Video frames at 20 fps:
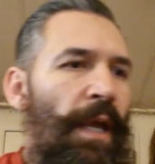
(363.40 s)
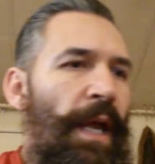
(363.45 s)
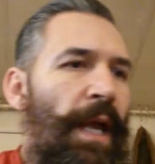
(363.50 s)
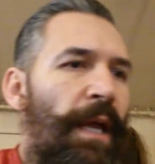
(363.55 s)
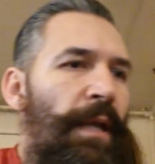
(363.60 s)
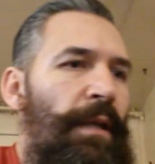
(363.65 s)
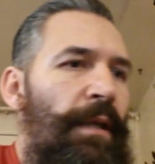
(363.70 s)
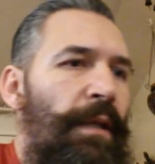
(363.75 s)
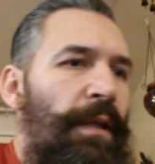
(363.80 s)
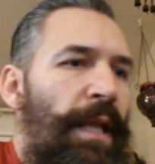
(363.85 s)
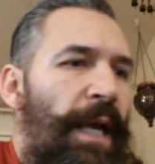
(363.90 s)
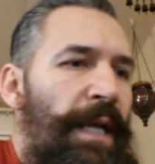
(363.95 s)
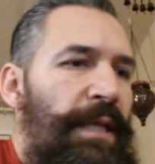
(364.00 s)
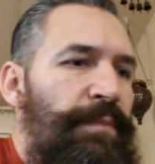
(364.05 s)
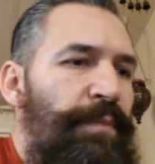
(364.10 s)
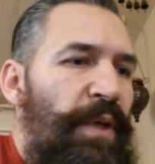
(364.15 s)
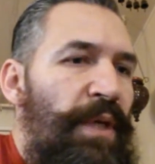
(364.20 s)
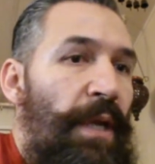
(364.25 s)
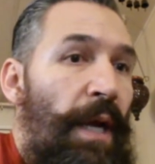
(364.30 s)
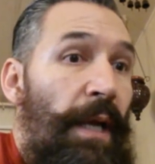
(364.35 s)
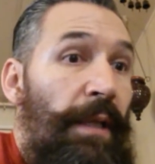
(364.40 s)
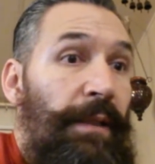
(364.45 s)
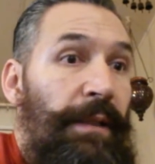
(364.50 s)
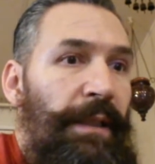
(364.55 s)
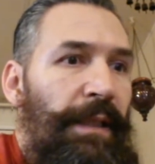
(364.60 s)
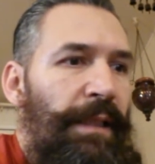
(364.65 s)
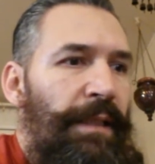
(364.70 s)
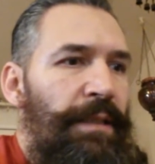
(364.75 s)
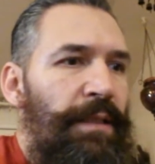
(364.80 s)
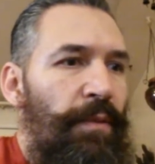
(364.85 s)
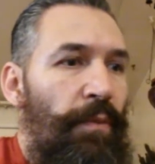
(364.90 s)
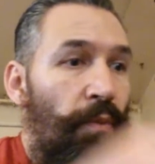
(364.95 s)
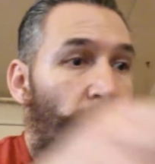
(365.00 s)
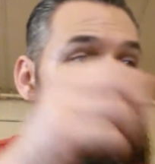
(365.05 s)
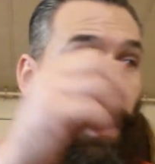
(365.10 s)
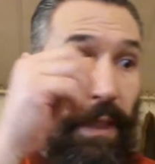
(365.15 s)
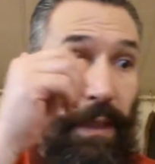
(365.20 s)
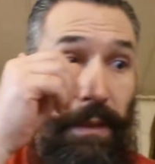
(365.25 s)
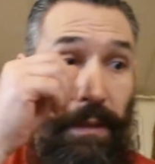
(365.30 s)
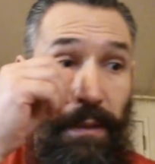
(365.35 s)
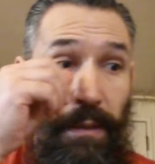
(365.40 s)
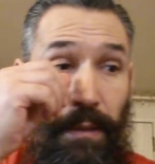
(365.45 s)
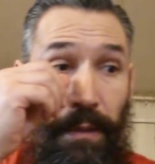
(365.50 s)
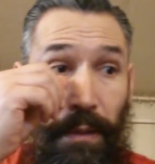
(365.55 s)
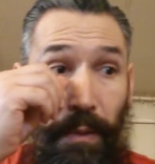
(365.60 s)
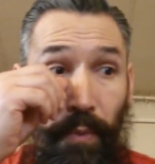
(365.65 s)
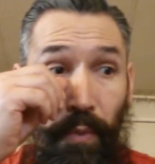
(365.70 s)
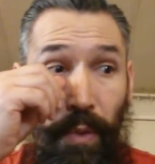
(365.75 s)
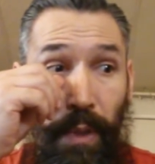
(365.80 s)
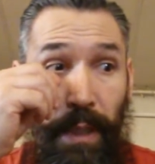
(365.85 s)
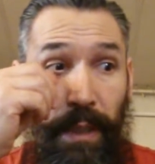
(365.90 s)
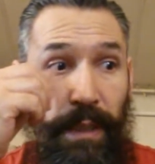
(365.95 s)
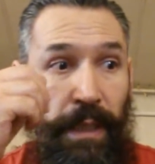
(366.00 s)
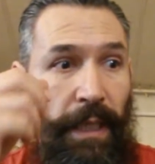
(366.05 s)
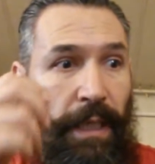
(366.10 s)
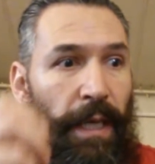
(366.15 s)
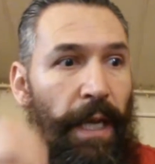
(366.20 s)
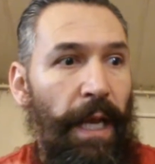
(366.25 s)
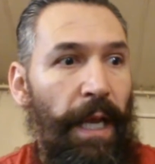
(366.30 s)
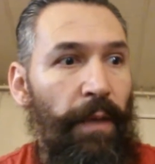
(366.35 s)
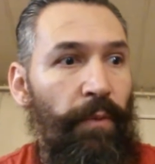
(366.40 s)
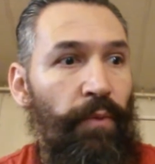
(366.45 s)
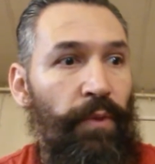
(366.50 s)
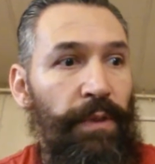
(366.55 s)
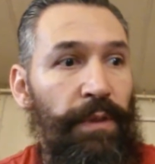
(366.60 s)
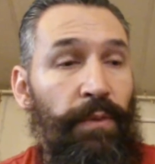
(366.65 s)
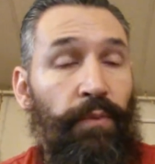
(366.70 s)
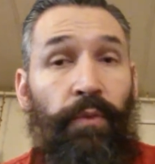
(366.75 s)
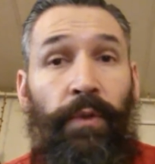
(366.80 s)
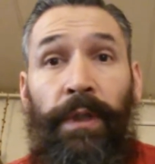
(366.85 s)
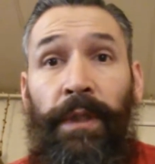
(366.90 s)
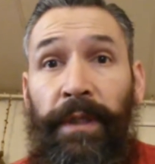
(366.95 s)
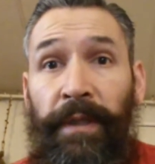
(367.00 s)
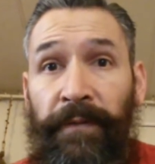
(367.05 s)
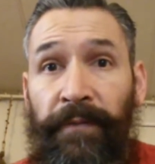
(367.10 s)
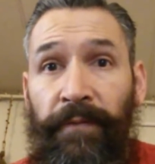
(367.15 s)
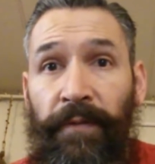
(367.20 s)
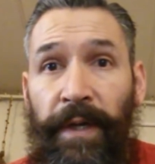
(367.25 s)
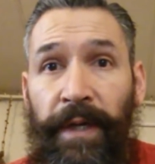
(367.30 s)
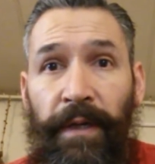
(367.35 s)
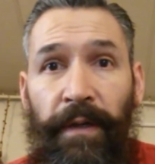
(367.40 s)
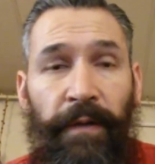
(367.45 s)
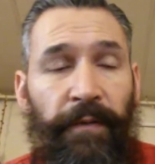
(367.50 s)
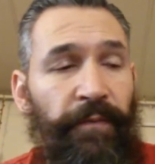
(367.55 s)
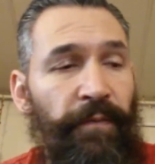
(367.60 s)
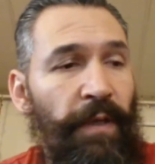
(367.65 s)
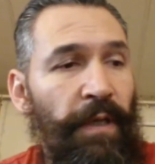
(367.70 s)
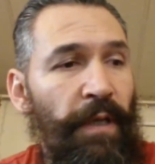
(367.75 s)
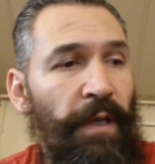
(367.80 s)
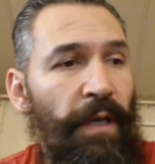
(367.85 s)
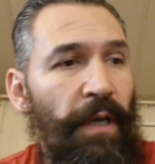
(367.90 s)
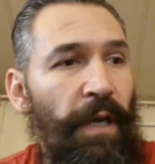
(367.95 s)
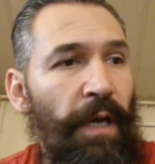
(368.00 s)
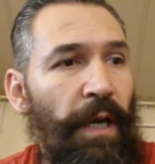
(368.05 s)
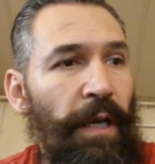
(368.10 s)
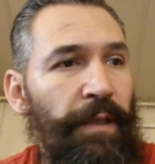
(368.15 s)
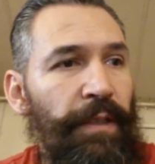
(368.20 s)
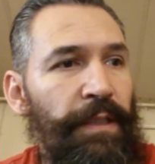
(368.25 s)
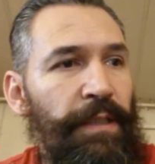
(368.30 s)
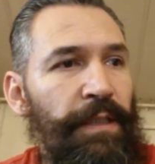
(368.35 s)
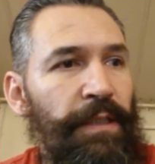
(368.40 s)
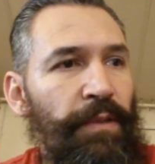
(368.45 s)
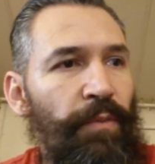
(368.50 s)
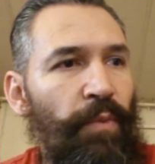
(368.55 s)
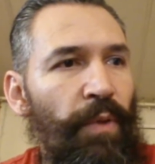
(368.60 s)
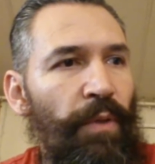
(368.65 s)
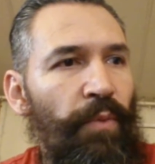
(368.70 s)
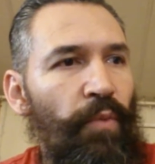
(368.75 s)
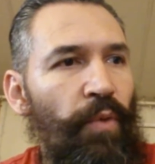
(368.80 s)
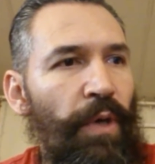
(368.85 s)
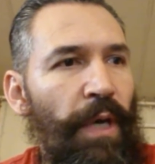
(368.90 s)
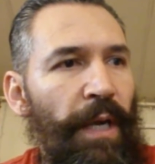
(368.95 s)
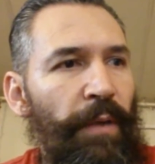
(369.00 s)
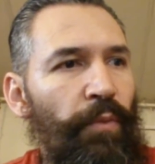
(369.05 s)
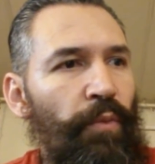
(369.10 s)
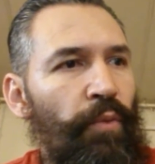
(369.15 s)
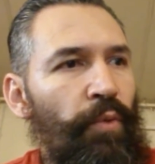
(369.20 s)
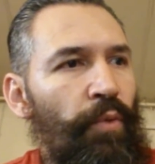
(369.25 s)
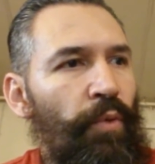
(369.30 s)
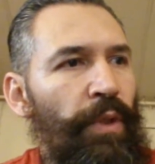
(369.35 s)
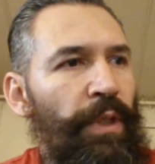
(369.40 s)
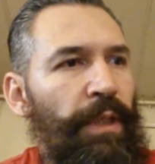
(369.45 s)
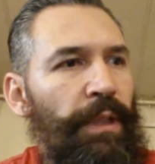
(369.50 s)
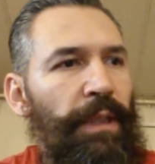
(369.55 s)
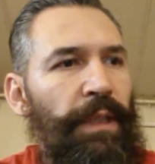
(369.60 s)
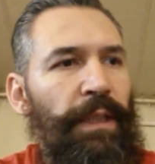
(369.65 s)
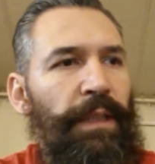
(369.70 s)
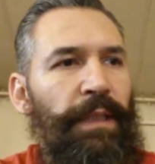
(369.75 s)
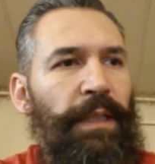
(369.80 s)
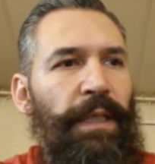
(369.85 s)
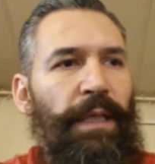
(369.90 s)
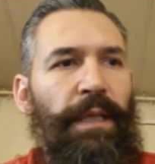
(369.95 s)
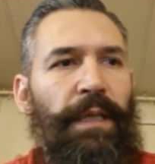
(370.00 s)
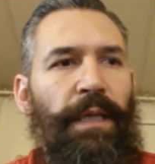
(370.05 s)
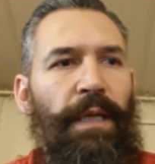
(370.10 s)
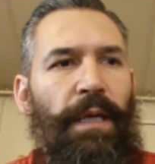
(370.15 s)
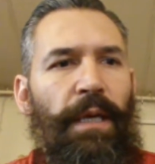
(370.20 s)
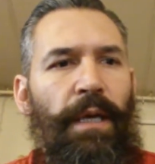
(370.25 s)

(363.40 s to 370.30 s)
And last but not least was the one that I was really afraid of. This is the one where I really did